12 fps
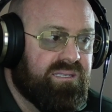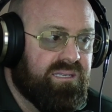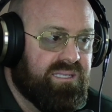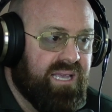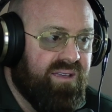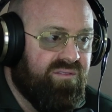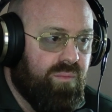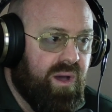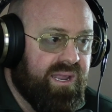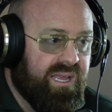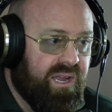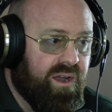to save
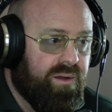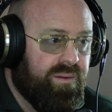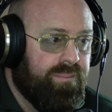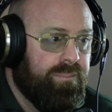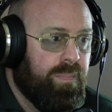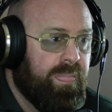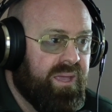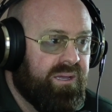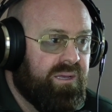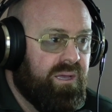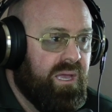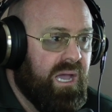money here.
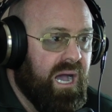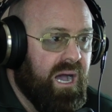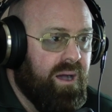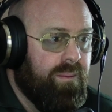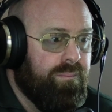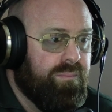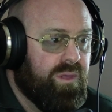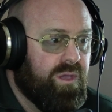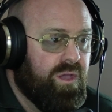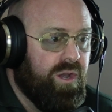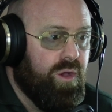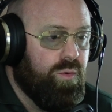
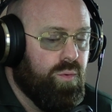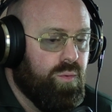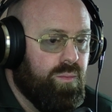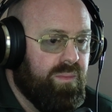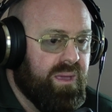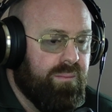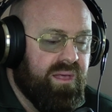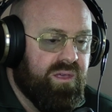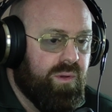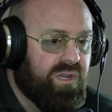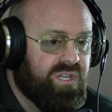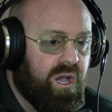Me and Billy,
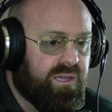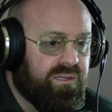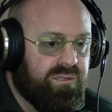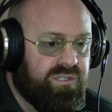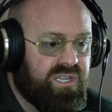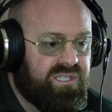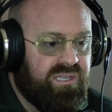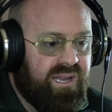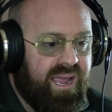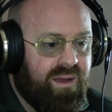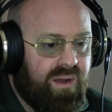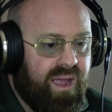we were talking just
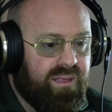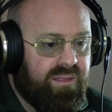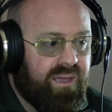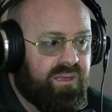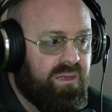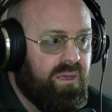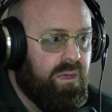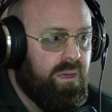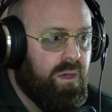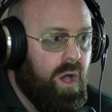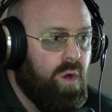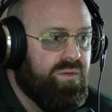today, right? Like,
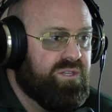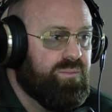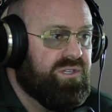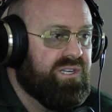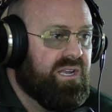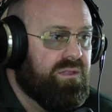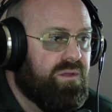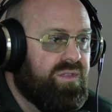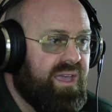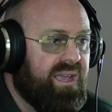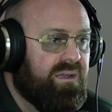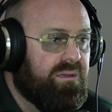oh, this particular
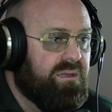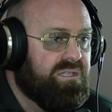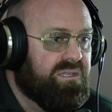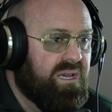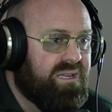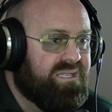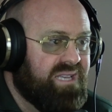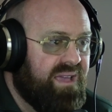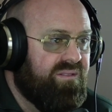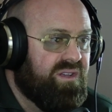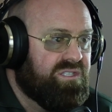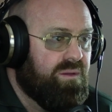thing is going to
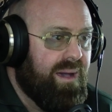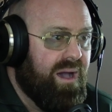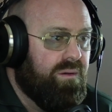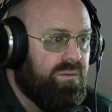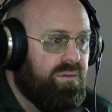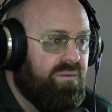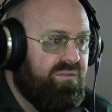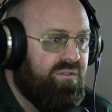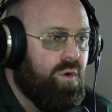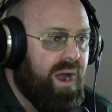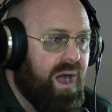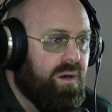save us about
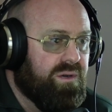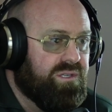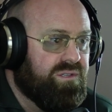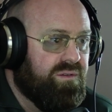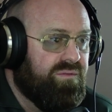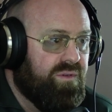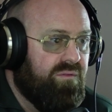4 hours of